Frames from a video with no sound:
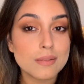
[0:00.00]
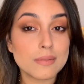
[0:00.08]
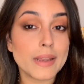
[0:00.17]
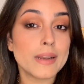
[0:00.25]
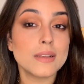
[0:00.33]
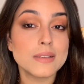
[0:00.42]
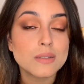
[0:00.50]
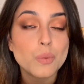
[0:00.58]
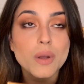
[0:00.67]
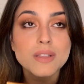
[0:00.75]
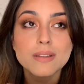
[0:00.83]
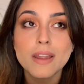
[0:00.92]
At least the
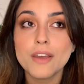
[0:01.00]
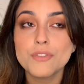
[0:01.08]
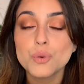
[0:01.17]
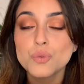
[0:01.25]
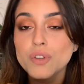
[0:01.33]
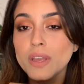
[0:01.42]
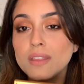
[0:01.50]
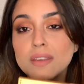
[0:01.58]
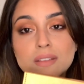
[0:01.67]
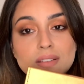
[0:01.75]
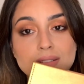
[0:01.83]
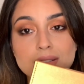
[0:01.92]
ones that I have used, I think
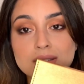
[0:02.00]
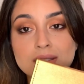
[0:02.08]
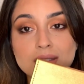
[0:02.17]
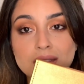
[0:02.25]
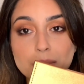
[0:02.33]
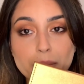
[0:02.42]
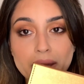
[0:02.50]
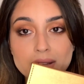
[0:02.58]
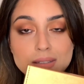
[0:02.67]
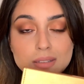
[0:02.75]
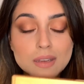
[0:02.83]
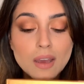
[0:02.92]
this is the
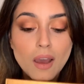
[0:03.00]
best